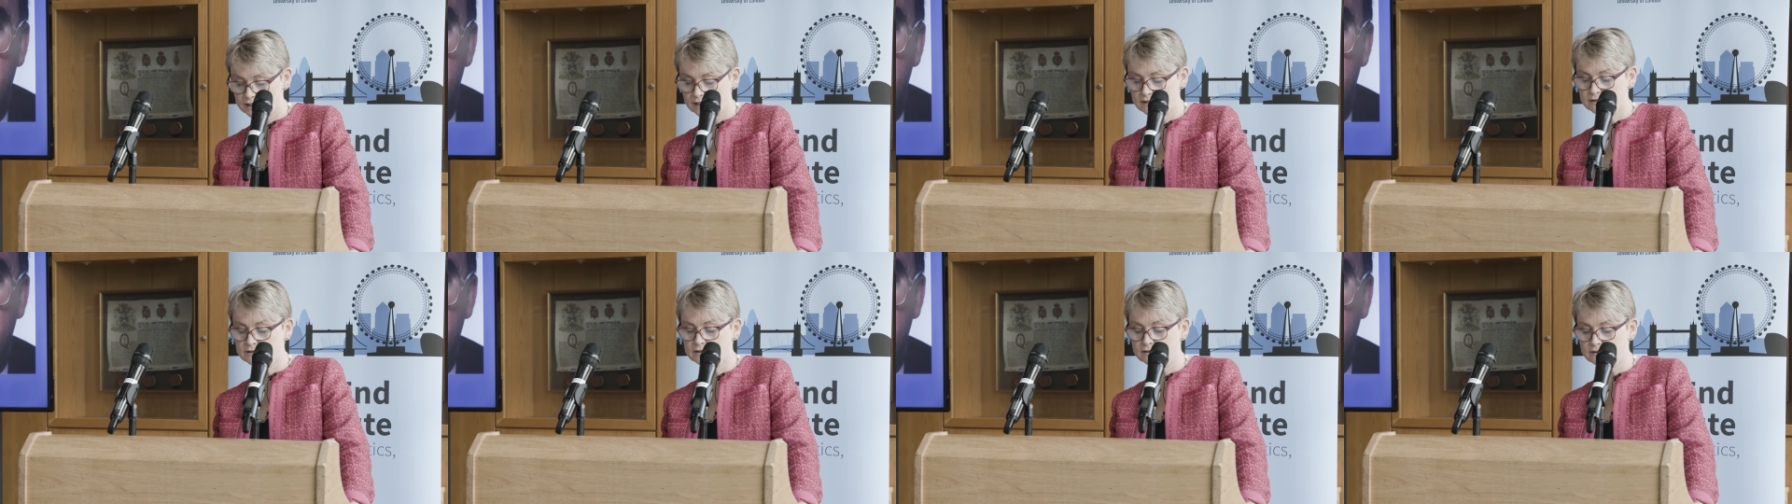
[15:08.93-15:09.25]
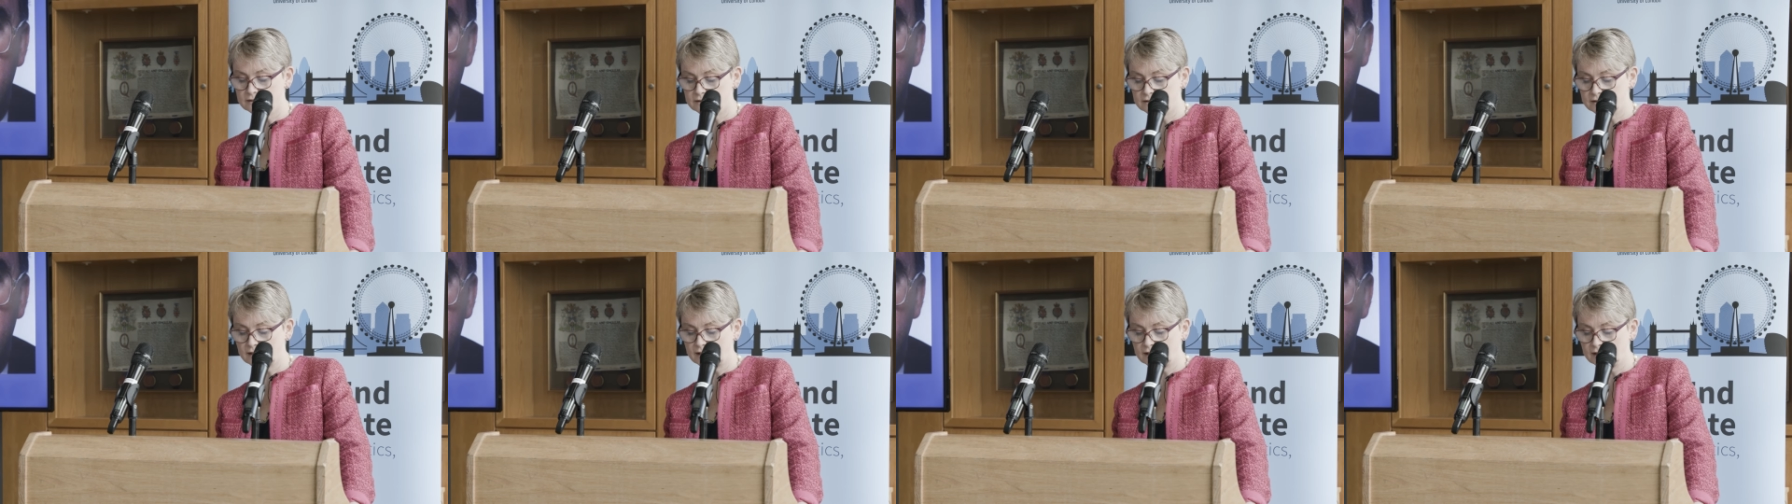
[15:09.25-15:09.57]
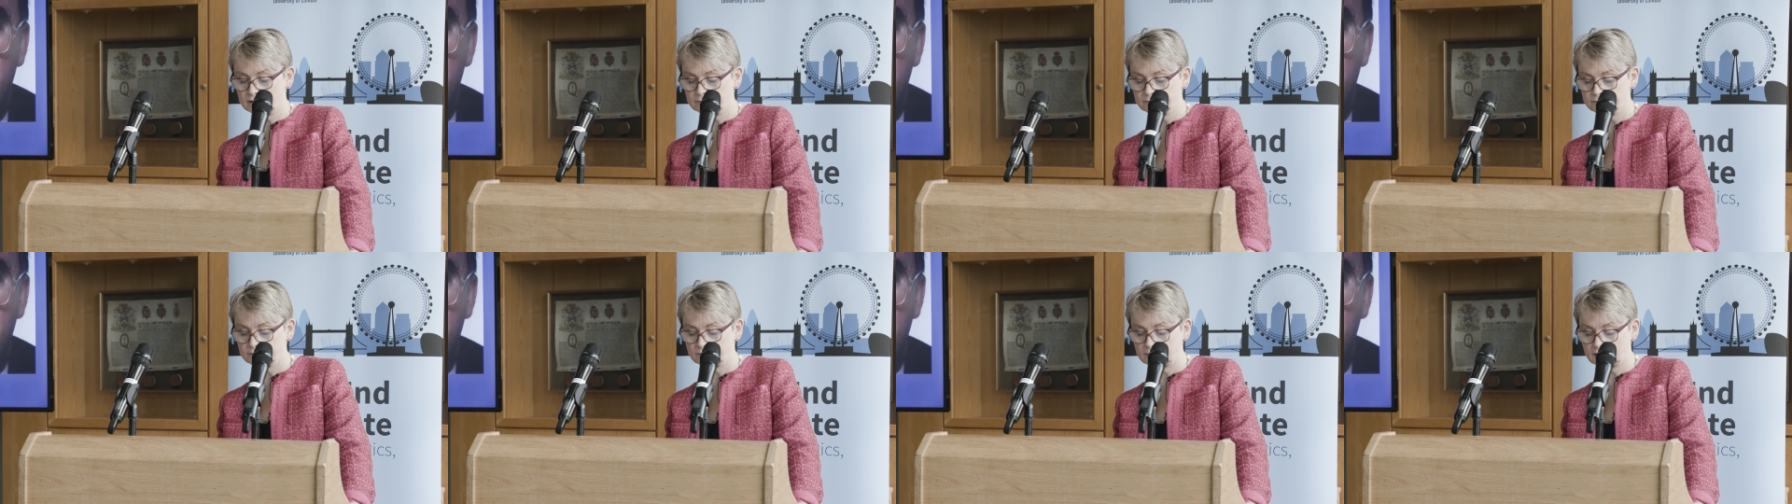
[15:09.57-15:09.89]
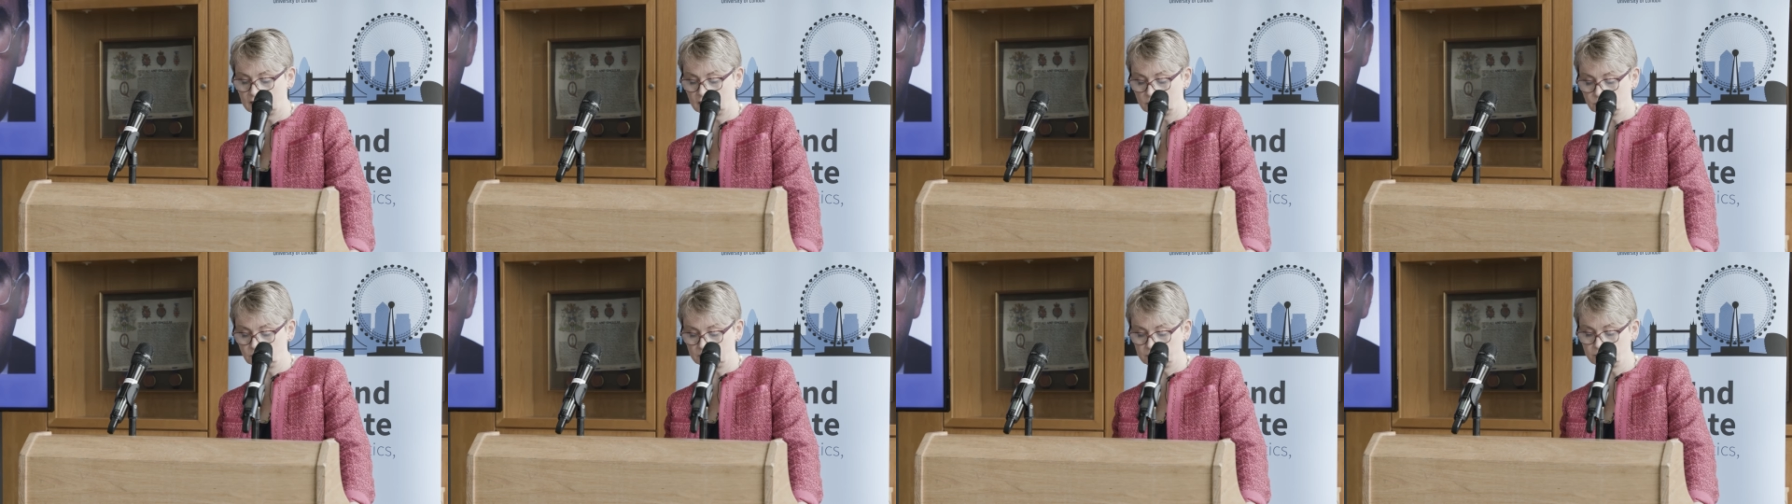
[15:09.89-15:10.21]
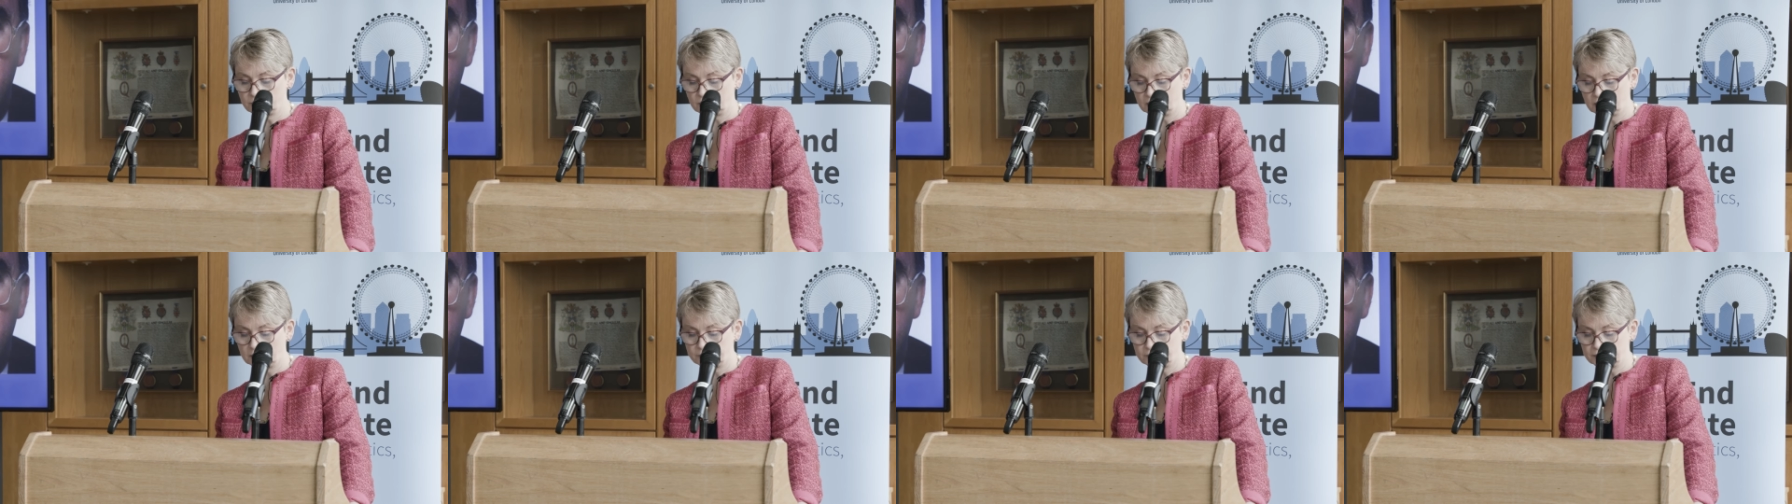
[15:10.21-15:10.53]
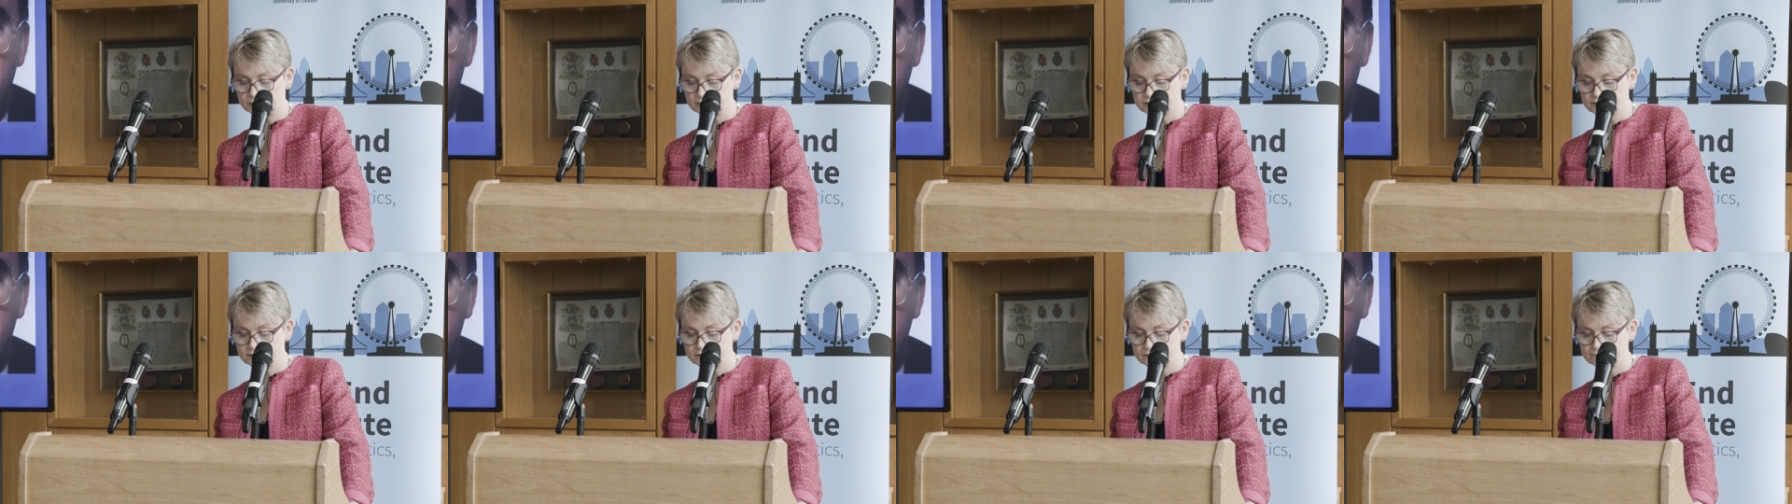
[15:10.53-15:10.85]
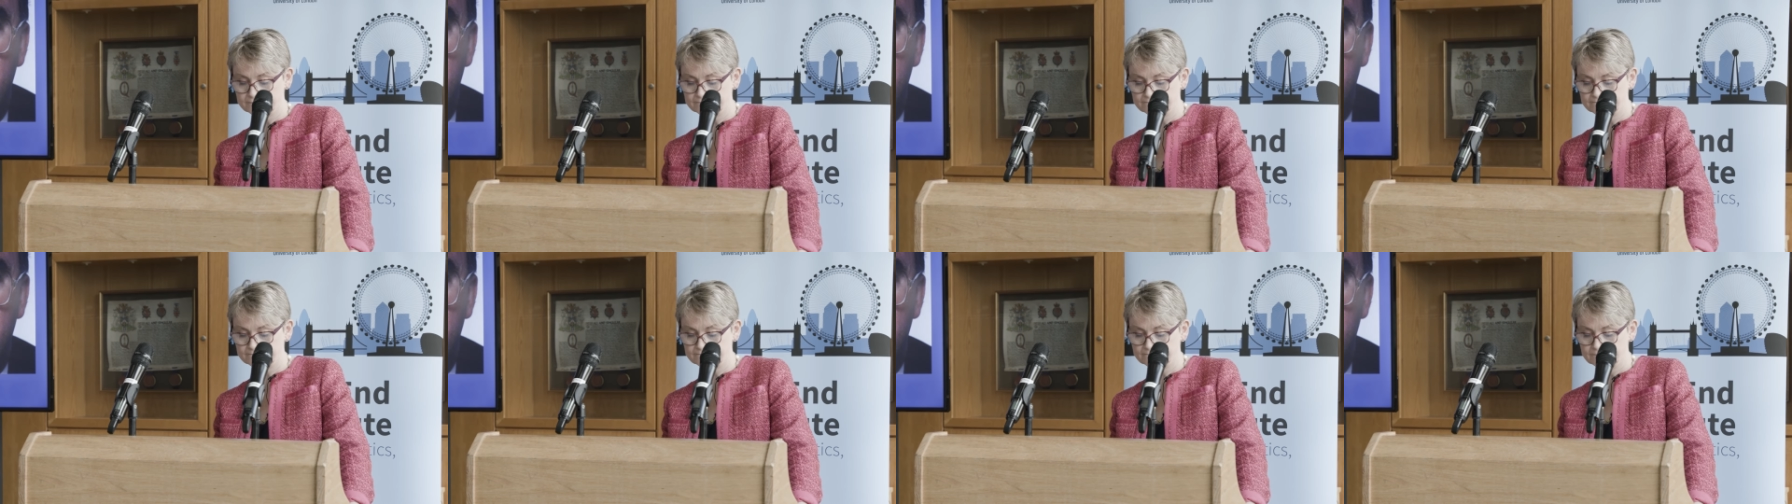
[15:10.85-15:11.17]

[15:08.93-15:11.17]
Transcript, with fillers: decency, and with purpose.